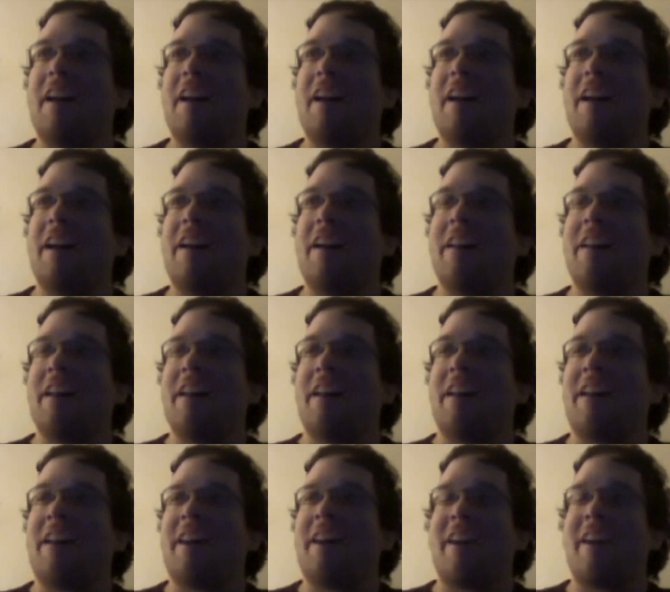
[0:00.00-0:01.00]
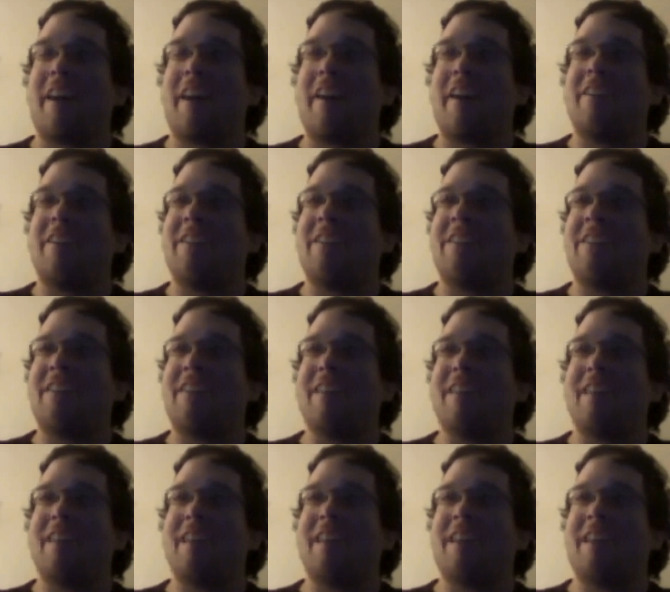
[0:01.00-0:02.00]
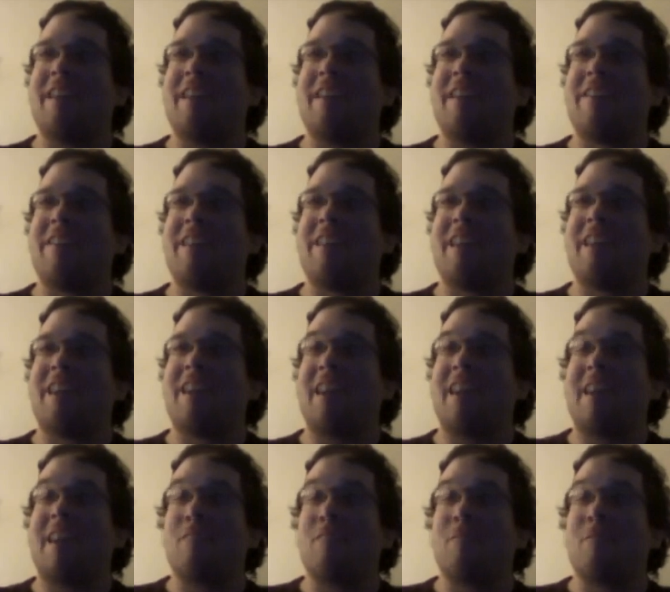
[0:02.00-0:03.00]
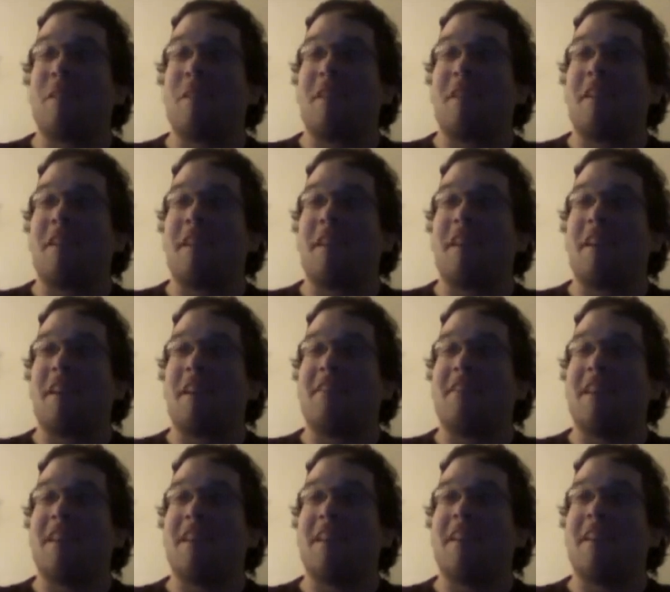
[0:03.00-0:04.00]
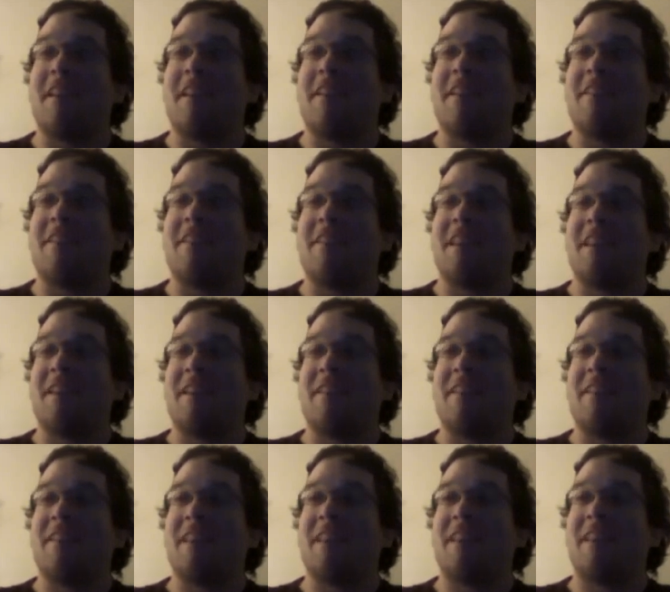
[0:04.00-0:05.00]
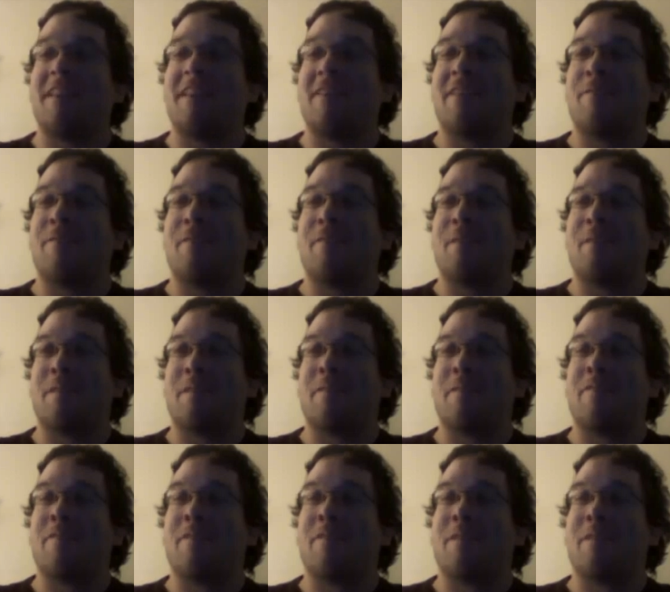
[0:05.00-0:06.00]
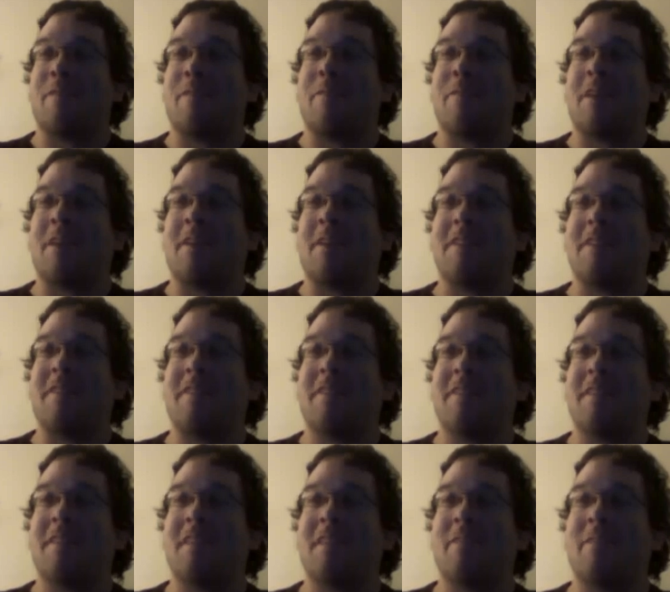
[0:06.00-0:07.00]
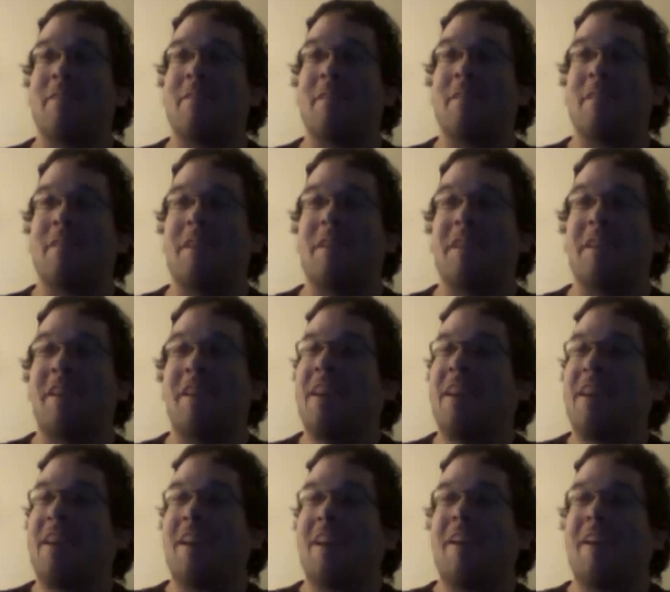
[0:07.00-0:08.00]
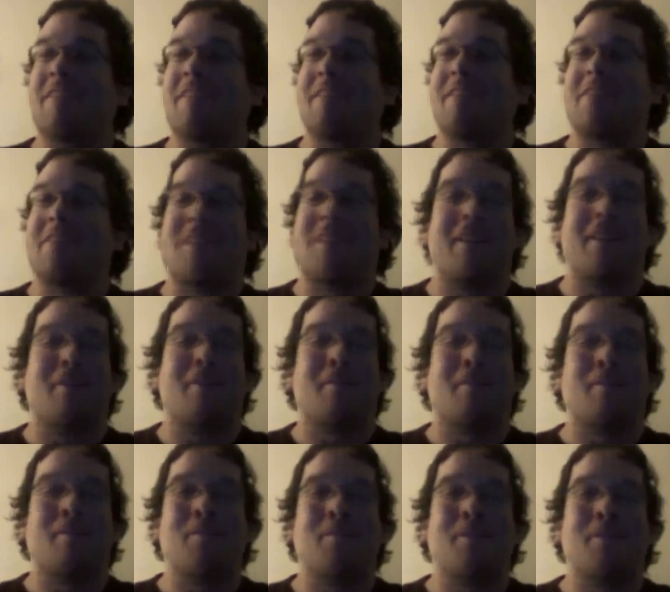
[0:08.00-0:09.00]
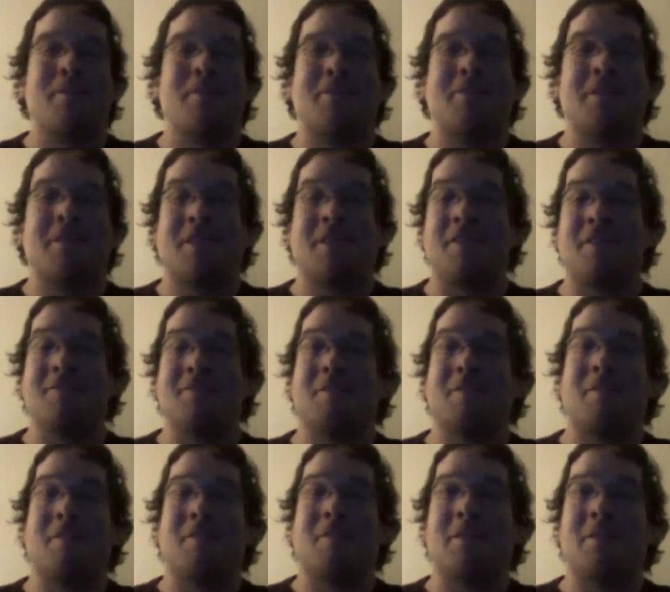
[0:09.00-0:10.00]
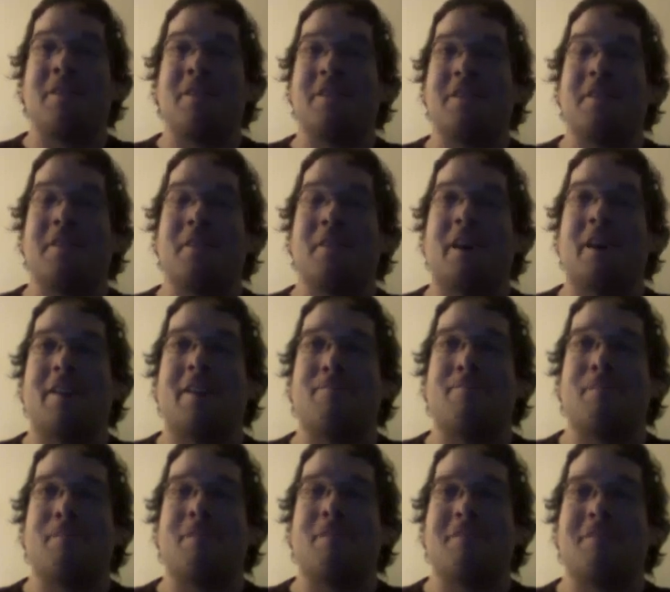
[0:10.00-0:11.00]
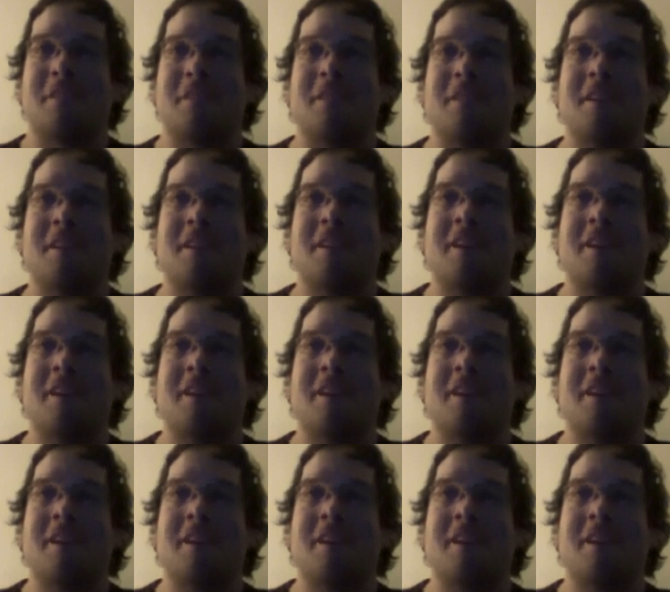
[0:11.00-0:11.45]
And like, it is like, he's really good. Like I said, I like seeing a different role for him, like him doing it. Kind of a terrible person, also a really dumbass person.